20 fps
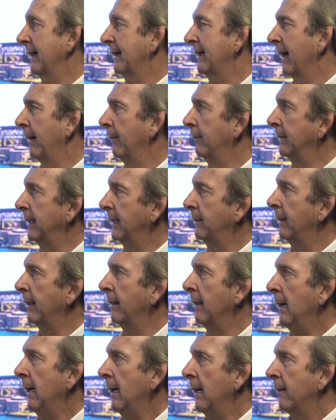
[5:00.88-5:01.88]
company, but
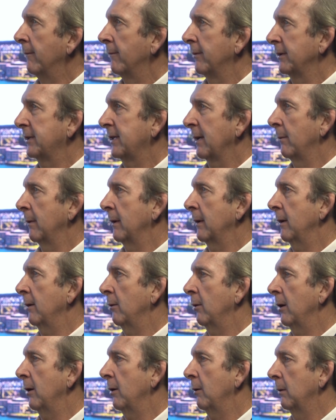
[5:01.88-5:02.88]
for someone
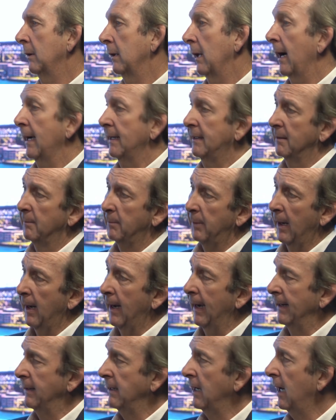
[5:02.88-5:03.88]
who would like to
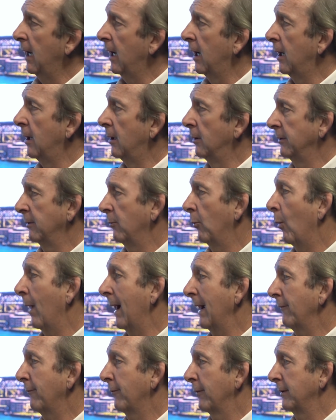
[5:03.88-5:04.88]
buy and hold and
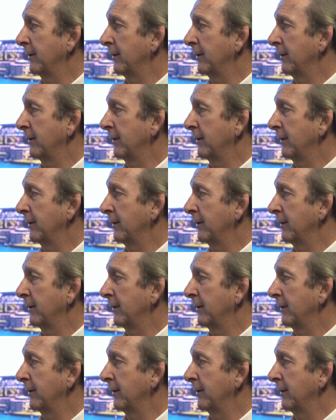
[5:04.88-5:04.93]
wait for it